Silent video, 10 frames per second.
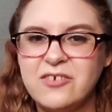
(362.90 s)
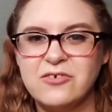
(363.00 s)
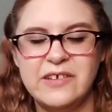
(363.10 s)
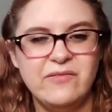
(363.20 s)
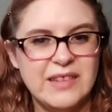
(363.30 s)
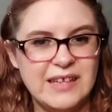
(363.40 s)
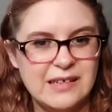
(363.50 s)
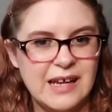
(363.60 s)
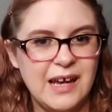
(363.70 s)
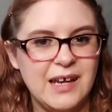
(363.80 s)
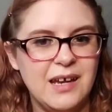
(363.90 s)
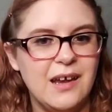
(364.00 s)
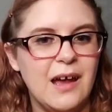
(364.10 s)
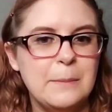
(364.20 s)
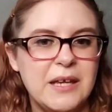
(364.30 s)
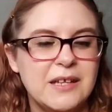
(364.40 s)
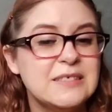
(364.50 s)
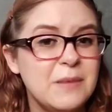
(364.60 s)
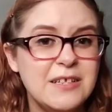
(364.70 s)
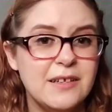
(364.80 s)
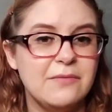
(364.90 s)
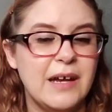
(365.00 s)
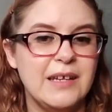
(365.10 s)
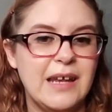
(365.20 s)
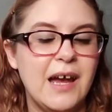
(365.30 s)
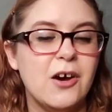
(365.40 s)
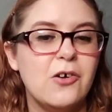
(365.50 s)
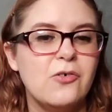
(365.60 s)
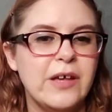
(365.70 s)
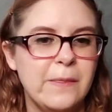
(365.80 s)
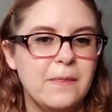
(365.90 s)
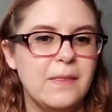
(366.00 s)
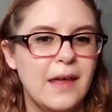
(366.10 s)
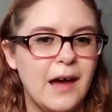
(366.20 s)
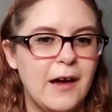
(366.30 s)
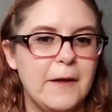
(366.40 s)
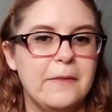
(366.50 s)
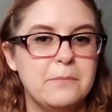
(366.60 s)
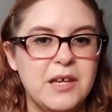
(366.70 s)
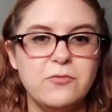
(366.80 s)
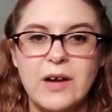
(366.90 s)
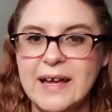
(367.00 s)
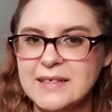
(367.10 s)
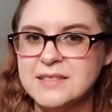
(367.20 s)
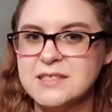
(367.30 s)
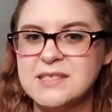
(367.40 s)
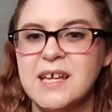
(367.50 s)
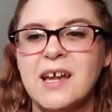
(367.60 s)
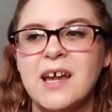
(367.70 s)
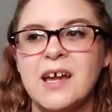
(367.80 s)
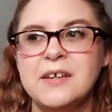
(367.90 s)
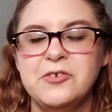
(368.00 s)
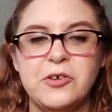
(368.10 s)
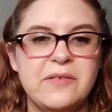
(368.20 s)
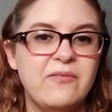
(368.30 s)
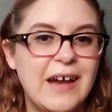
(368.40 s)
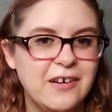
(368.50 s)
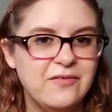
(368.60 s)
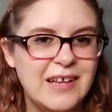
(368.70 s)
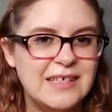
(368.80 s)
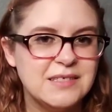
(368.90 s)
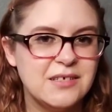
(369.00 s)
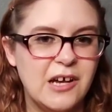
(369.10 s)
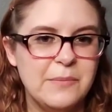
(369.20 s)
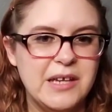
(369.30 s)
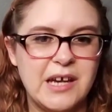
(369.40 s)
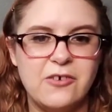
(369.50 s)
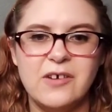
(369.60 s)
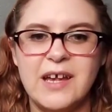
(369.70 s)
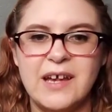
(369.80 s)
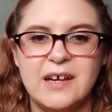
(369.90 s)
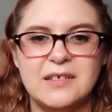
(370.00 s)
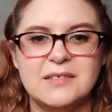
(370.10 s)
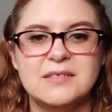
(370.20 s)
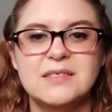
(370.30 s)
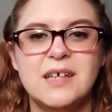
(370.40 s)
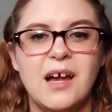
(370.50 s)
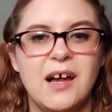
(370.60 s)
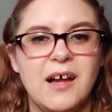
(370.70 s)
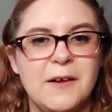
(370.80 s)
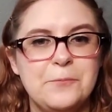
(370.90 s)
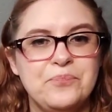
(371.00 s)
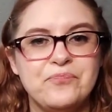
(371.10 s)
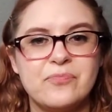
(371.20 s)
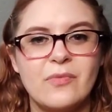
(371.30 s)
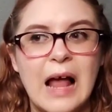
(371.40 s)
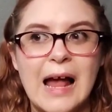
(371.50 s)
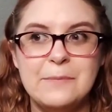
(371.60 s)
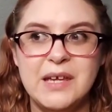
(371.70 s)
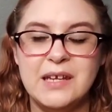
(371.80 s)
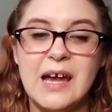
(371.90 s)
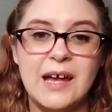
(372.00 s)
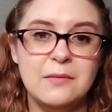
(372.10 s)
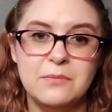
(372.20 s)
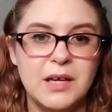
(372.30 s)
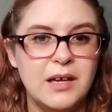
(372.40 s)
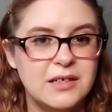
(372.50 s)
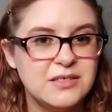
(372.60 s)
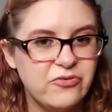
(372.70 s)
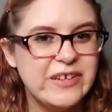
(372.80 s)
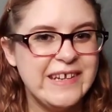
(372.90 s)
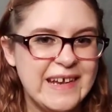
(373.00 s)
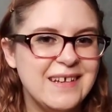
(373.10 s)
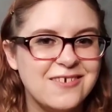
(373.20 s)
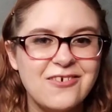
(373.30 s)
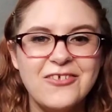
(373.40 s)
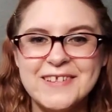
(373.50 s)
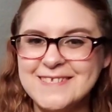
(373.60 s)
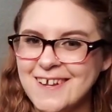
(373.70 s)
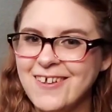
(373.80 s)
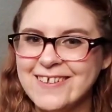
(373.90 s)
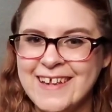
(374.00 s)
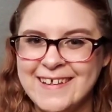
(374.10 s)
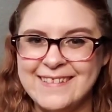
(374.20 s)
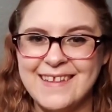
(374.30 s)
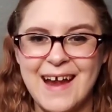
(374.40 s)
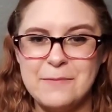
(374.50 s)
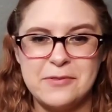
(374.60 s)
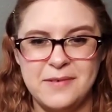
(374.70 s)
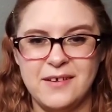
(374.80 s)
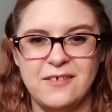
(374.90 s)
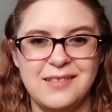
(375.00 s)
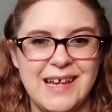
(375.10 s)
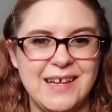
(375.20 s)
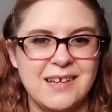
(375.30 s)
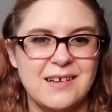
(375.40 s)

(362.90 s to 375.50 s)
or even the night, I mean, especially right now in the Midwest, you know, the fireflies are coming out, and I mean, I'm a 28-year-old adult and I'm still like